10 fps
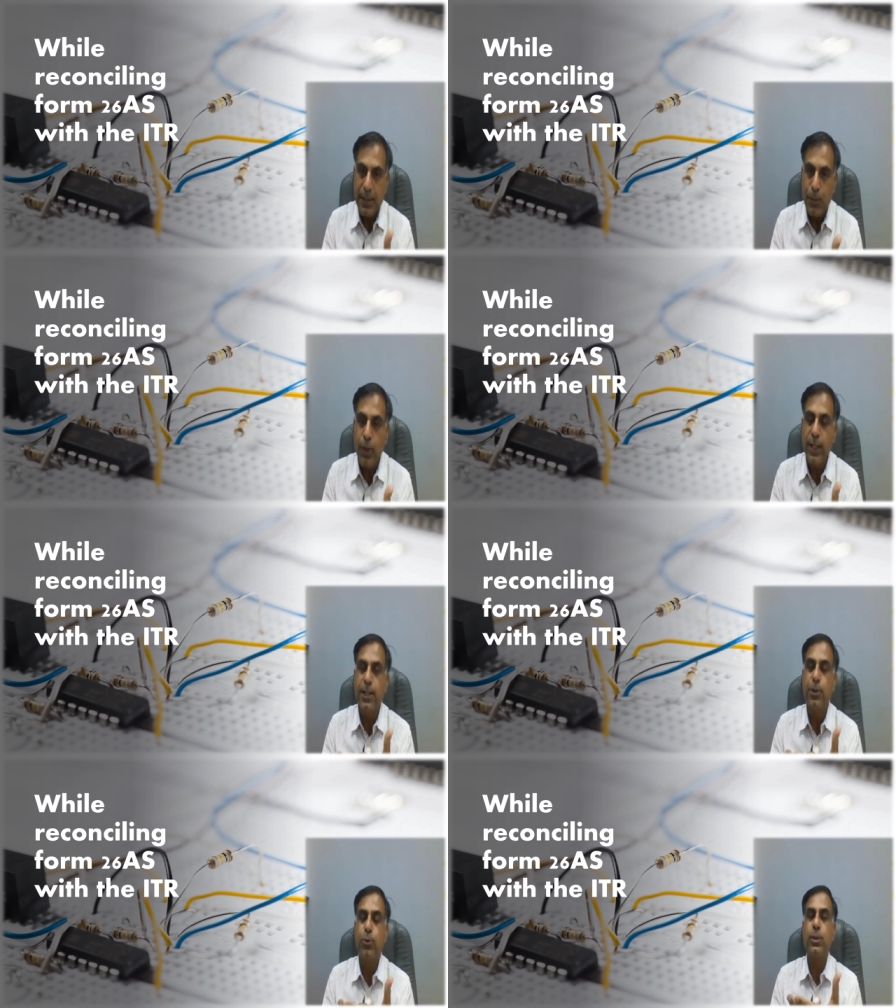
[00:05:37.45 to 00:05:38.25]
going
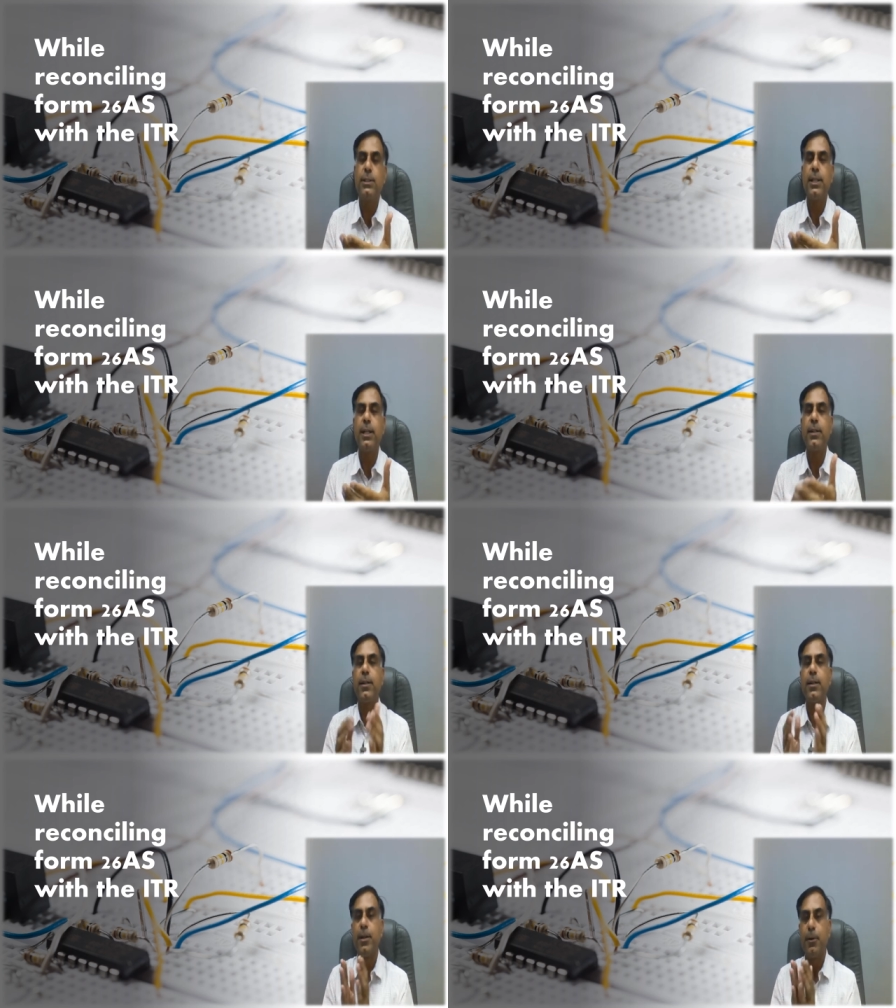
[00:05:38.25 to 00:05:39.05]
into this
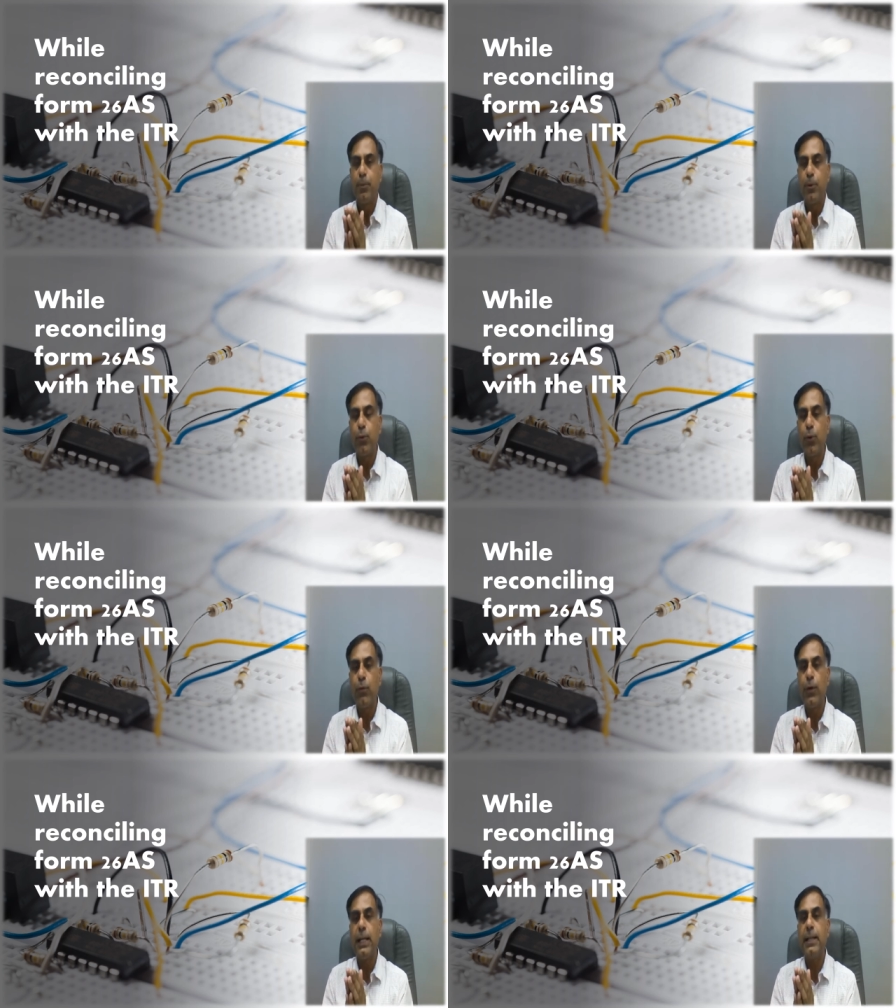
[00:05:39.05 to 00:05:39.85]
later before
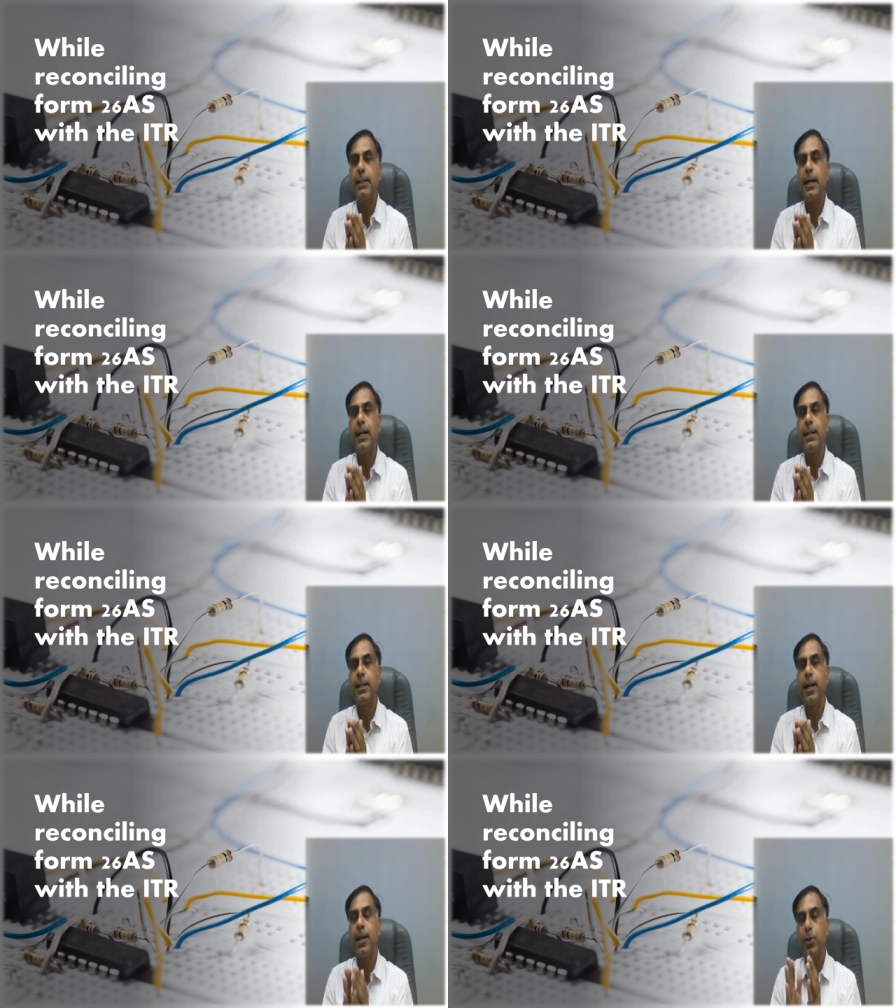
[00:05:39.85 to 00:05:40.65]
filing the
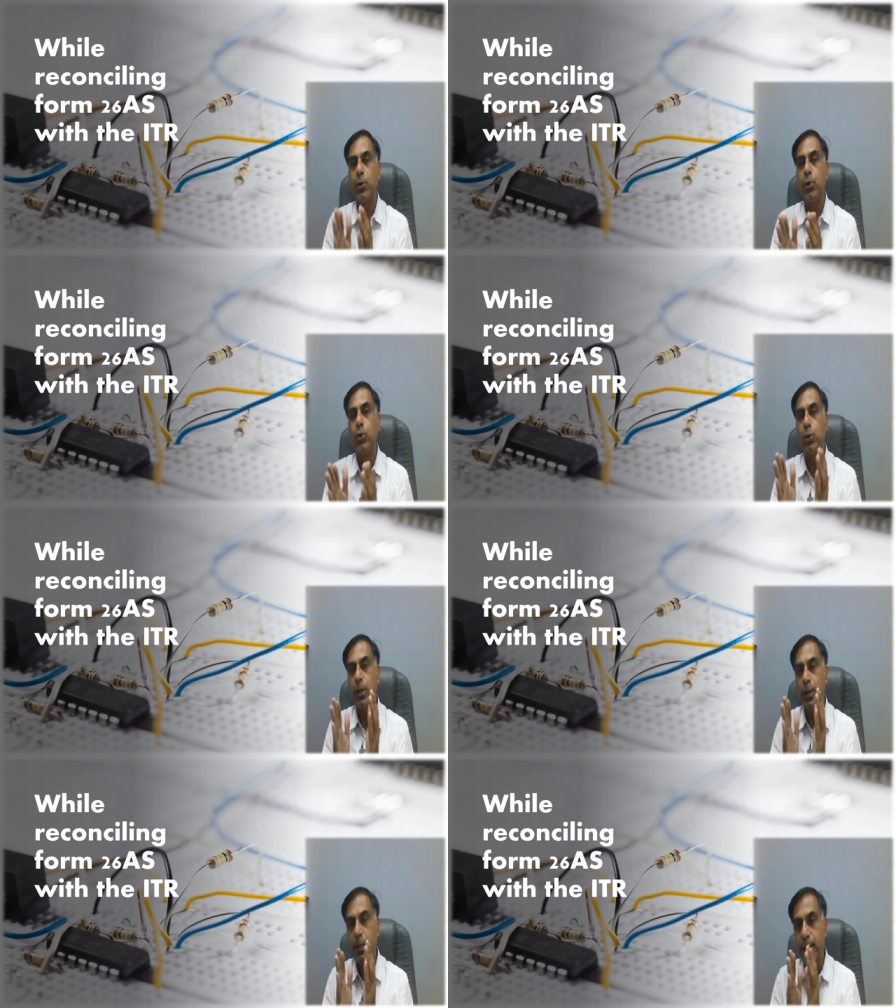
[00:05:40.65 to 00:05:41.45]
ITR, you should
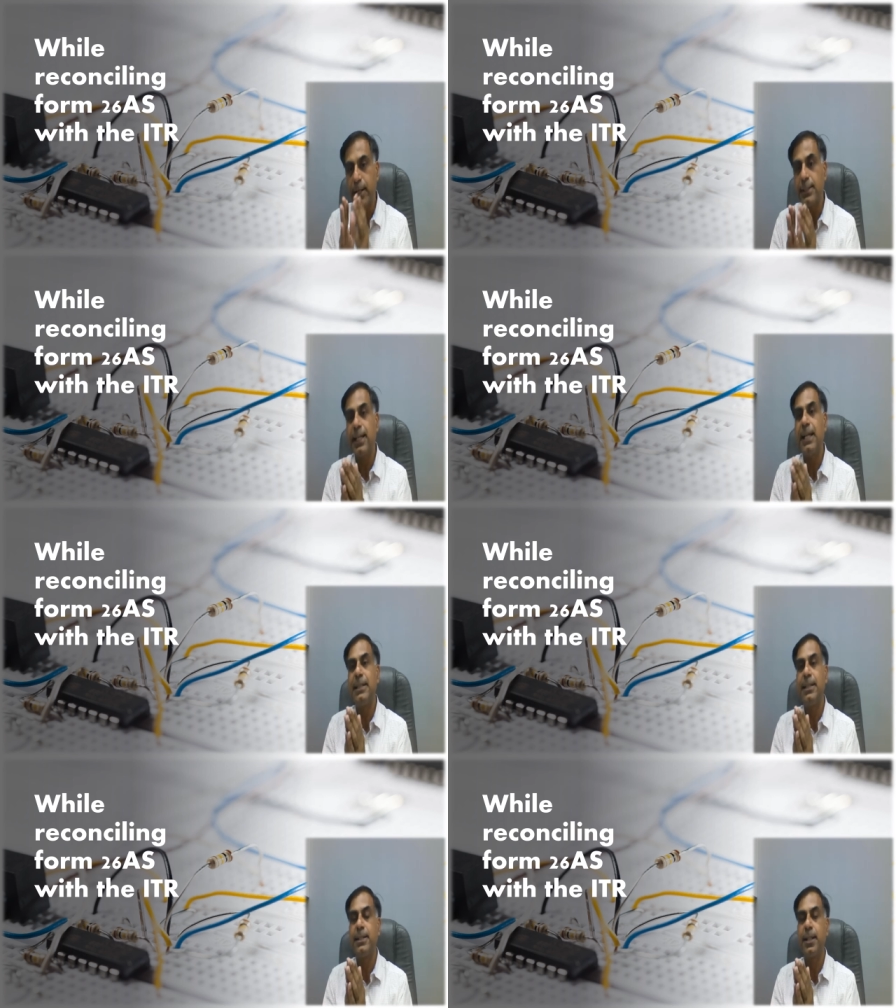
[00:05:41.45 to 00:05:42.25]
reconcile
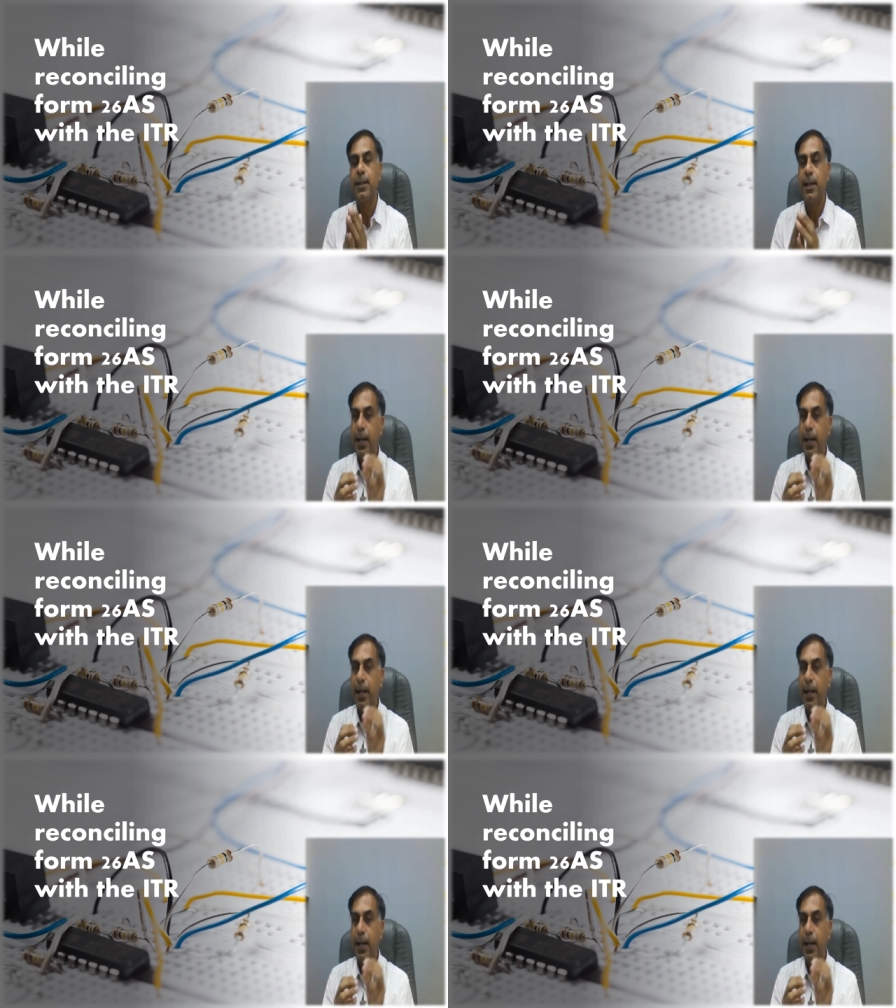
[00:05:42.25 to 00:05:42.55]
these things.